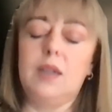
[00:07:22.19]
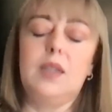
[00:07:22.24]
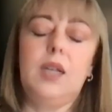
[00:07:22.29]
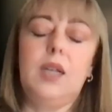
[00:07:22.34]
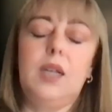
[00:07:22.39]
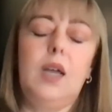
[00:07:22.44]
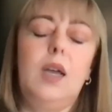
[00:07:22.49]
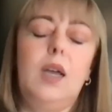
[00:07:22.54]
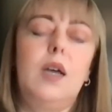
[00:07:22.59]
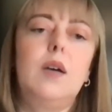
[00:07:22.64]

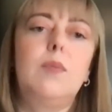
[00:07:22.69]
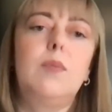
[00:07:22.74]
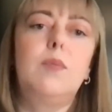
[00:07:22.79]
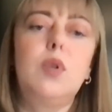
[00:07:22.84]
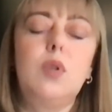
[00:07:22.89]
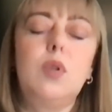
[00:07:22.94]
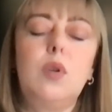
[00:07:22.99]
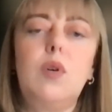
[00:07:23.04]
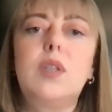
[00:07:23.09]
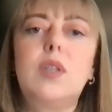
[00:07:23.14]
For
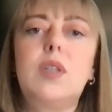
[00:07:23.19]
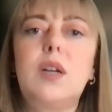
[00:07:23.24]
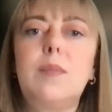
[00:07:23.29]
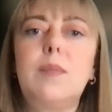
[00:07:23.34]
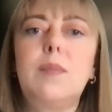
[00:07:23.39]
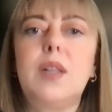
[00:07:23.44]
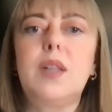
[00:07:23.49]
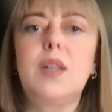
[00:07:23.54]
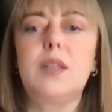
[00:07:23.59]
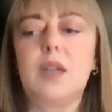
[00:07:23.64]
instance,
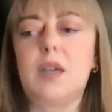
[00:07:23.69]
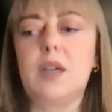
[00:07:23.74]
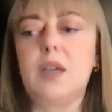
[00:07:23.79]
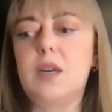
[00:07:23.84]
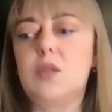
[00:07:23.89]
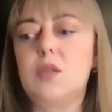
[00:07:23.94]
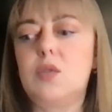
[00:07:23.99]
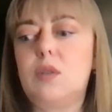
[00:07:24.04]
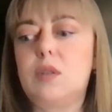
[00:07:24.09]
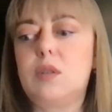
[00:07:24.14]
we
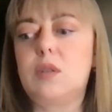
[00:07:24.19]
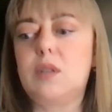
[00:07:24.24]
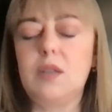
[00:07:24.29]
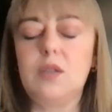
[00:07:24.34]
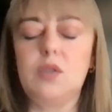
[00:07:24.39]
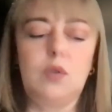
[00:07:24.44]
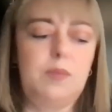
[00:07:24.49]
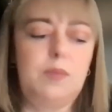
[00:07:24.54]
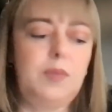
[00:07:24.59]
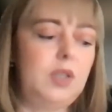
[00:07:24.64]
have
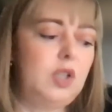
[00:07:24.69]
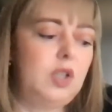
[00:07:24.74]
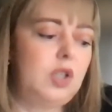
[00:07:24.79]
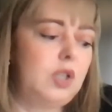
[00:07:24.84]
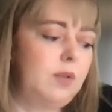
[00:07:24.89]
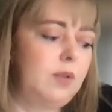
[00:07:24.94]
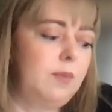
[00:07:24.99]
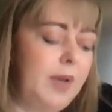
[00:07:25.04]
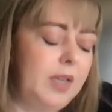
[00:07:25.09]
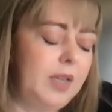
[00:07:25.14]

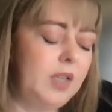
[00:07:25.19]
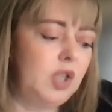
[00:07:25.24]
received